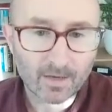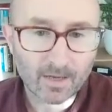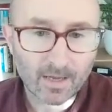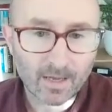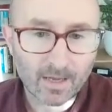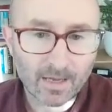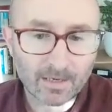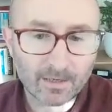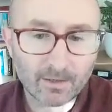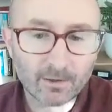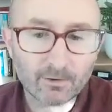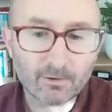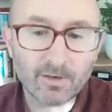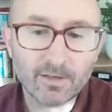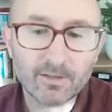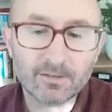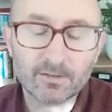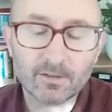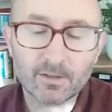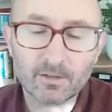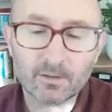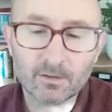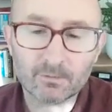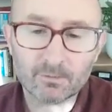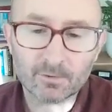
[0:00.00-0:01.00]

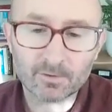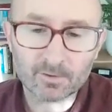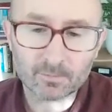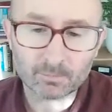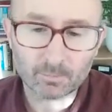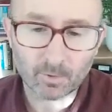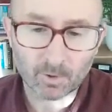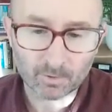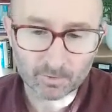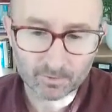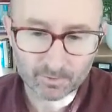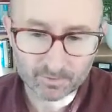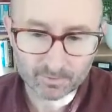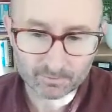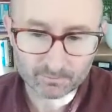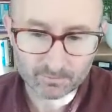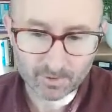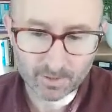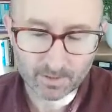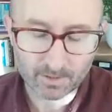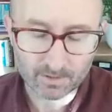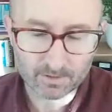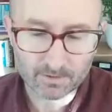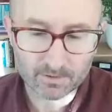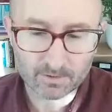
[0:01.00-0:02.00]
increasing the response
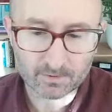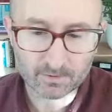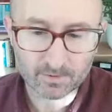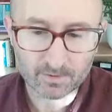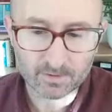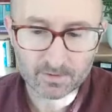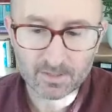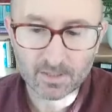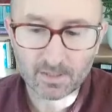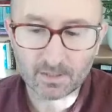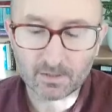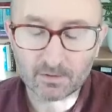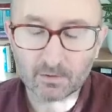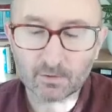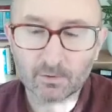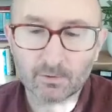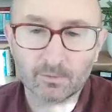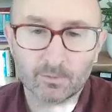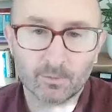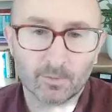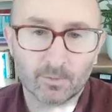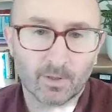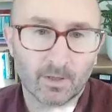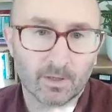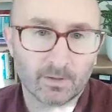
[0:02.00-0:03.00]
rate to the Teen
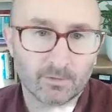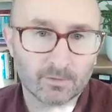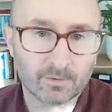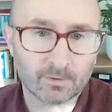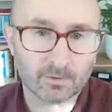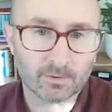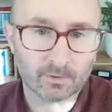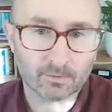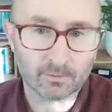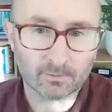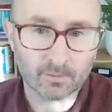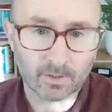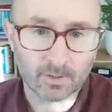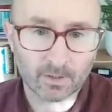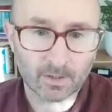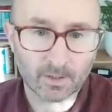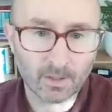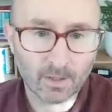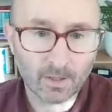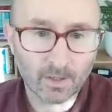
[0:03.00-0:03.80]
COVID Life survey.